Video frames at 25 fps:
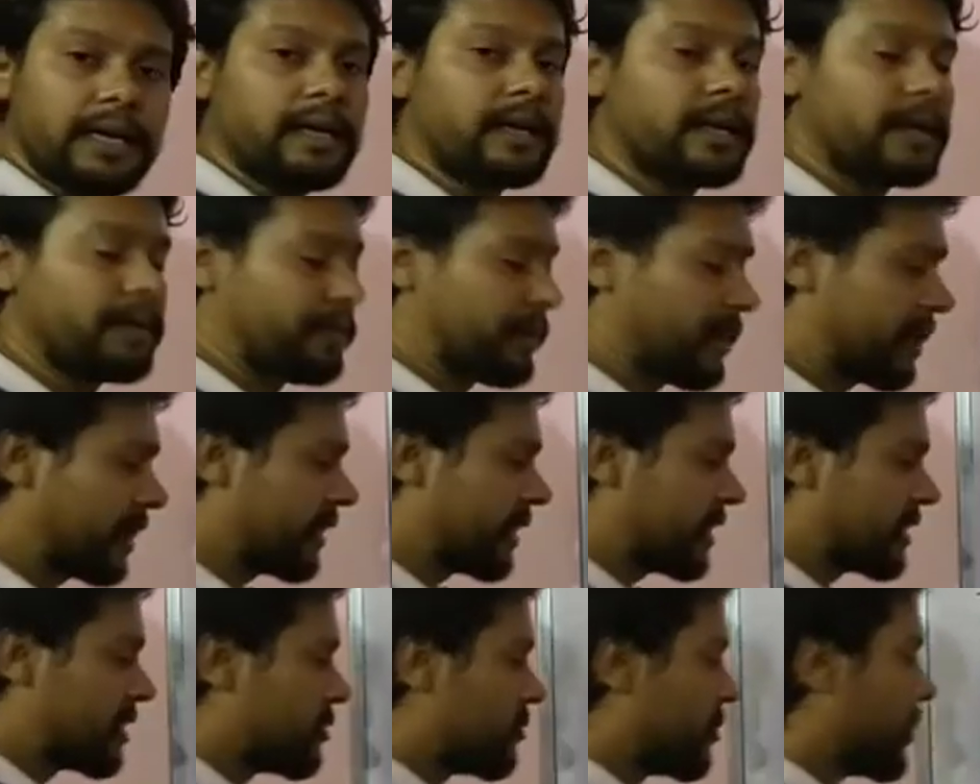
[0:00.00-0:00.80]
repeating
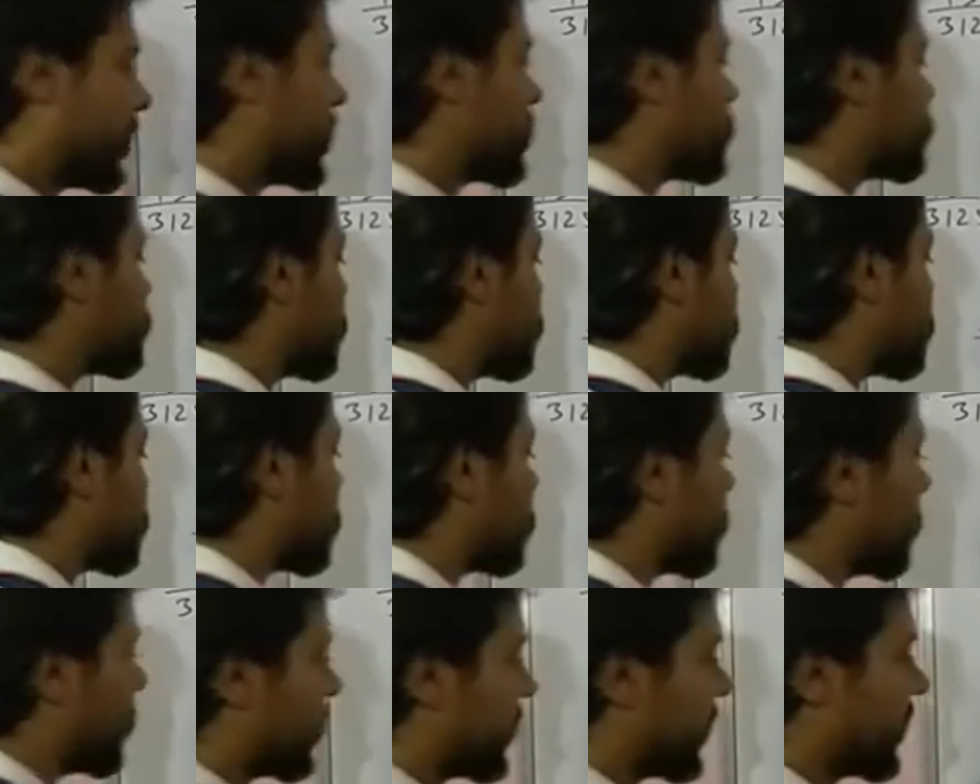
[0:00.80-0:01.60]
decimal expansion.
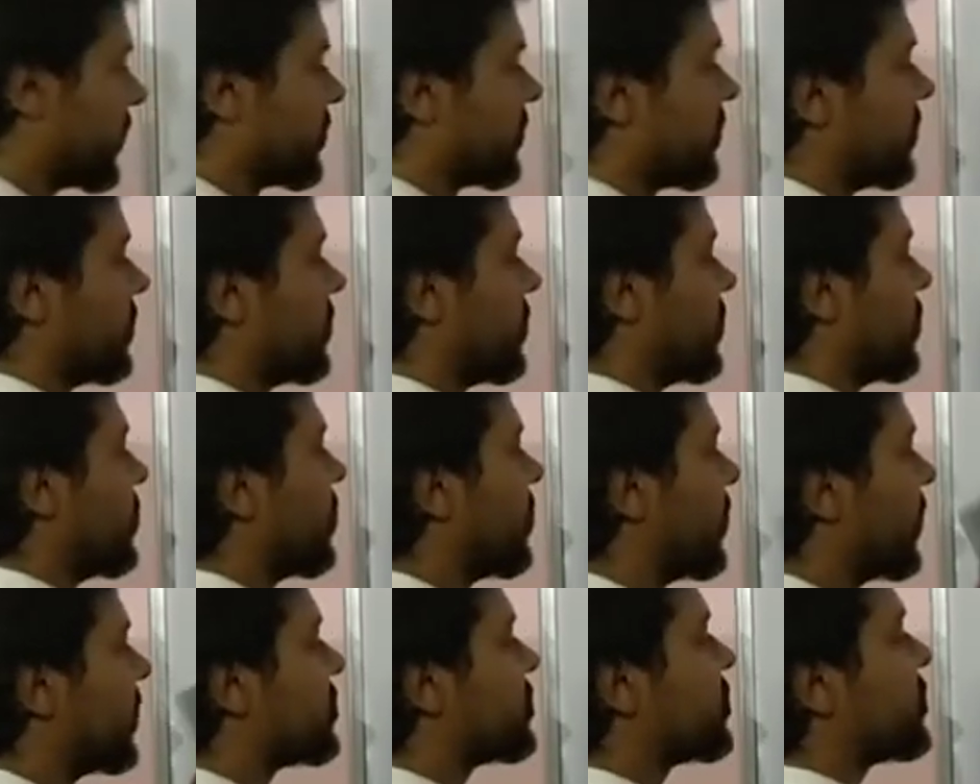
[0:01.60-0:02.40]
Alright, let's